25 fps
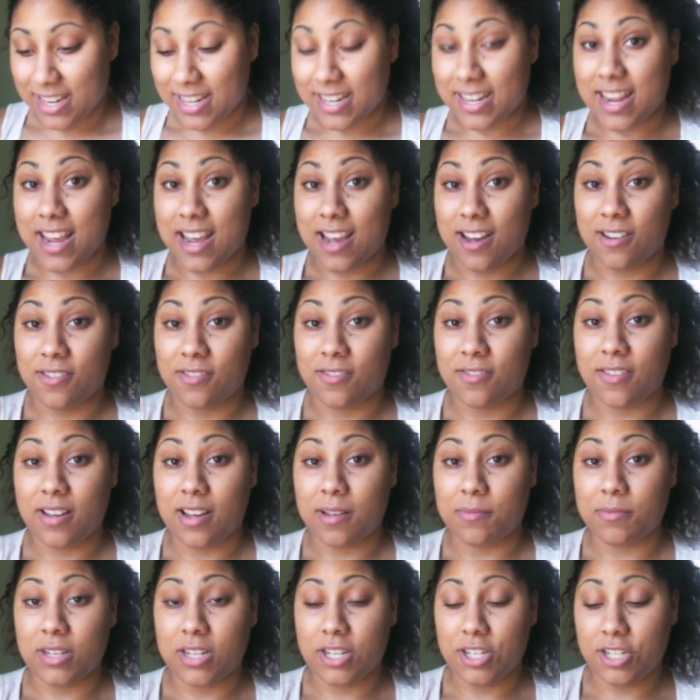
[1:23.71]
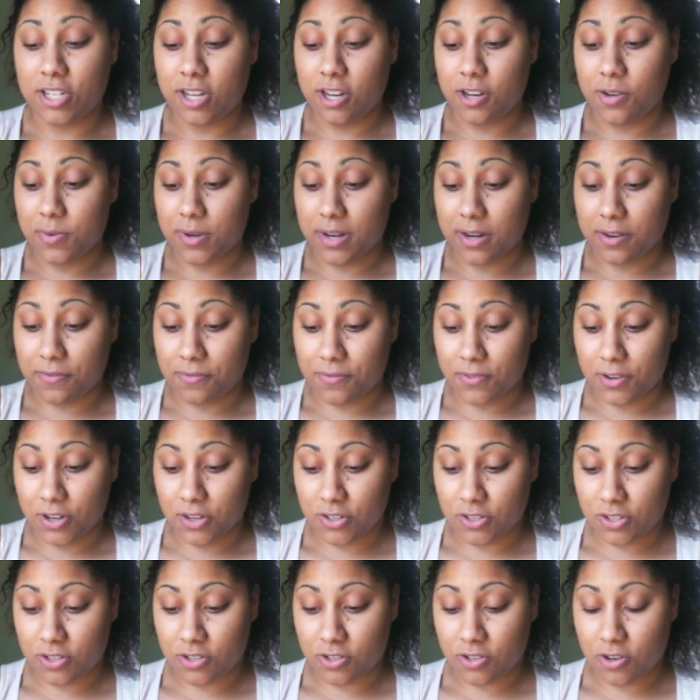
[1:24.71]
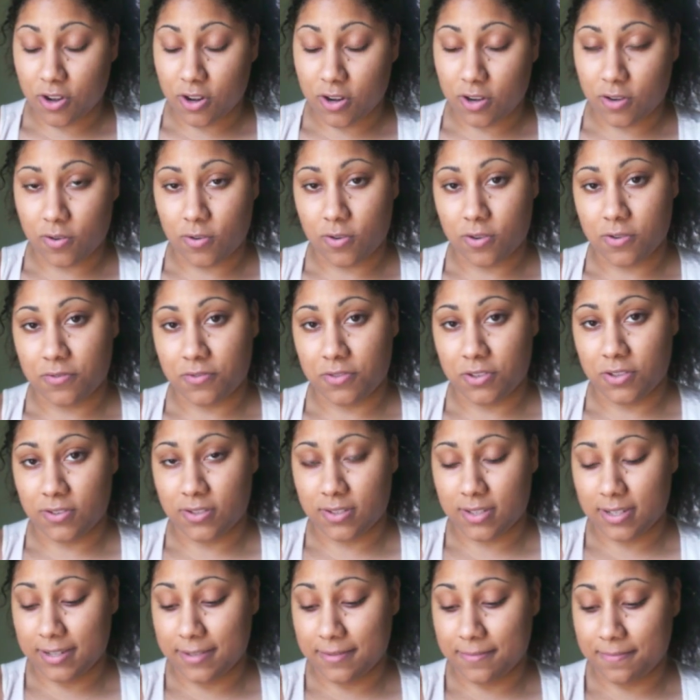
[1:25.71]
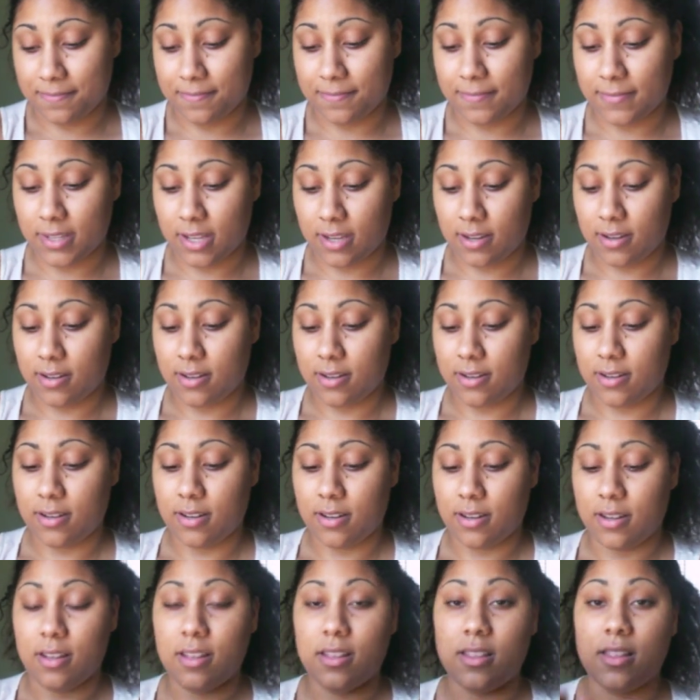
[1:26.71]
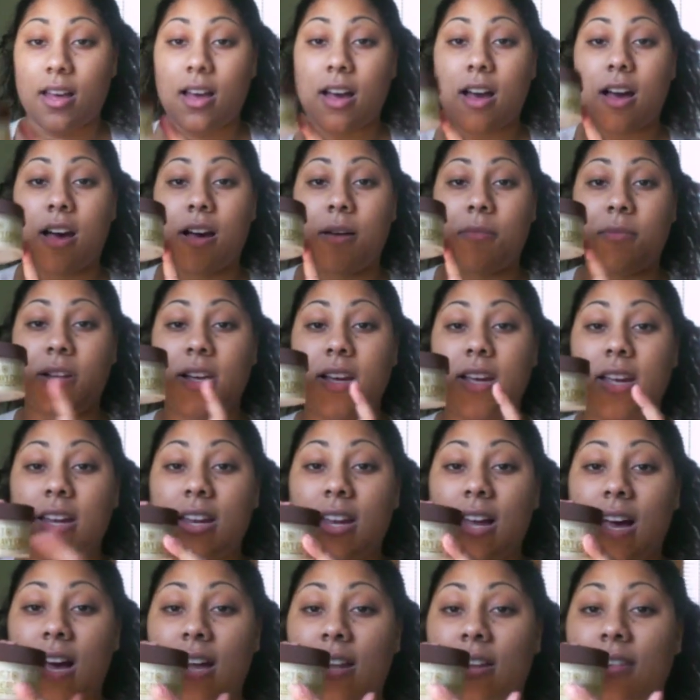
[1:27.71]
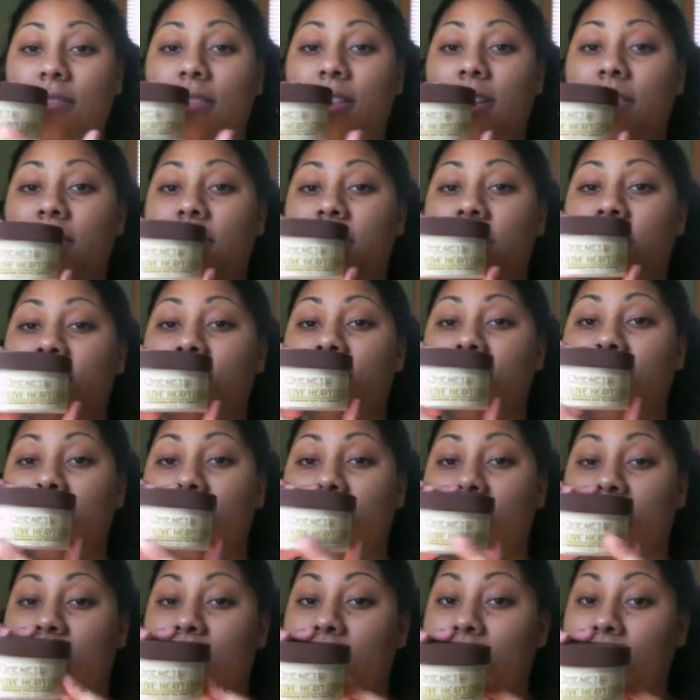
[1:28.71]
Now, I'm going to show you what I first started off using. Amla and Olive Heavy Cream.